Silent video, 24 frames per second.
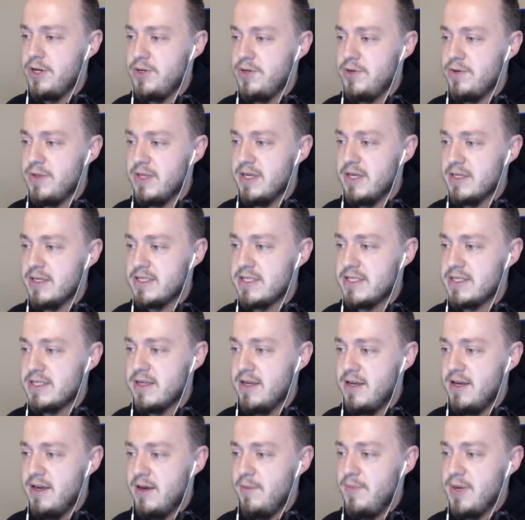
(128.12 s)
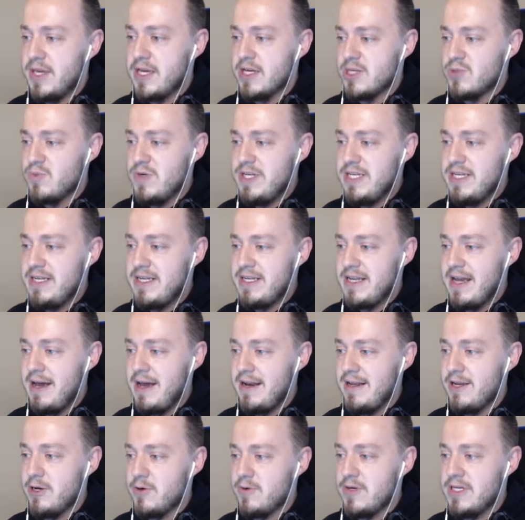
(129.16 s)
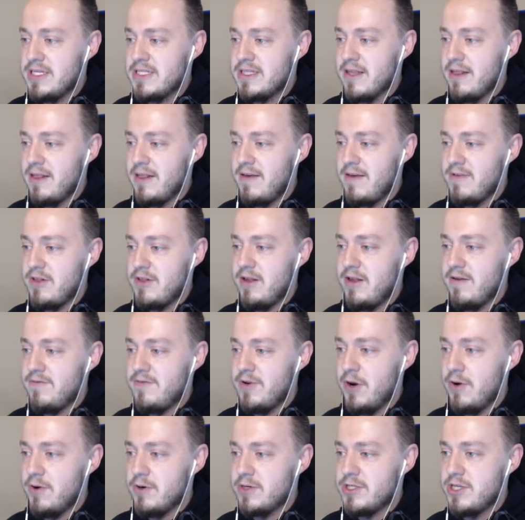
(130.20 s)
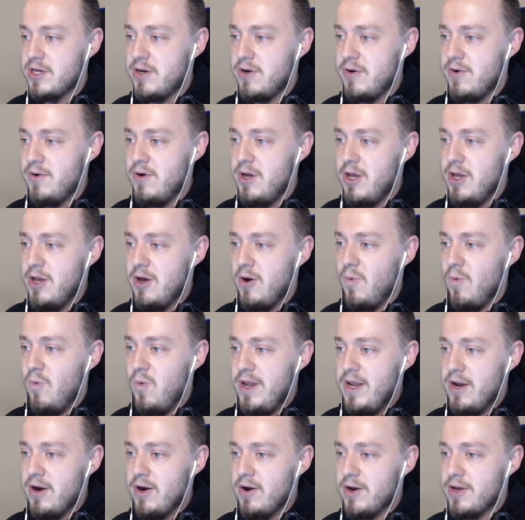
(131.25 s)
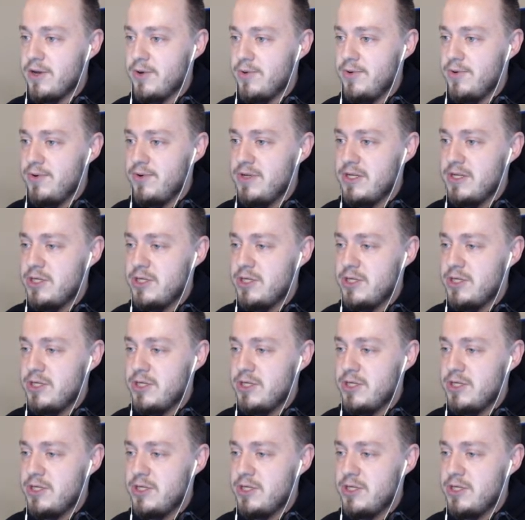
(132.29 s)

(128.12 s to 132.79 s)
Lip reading: do this. Because we did not increase the level of Naruto, we are going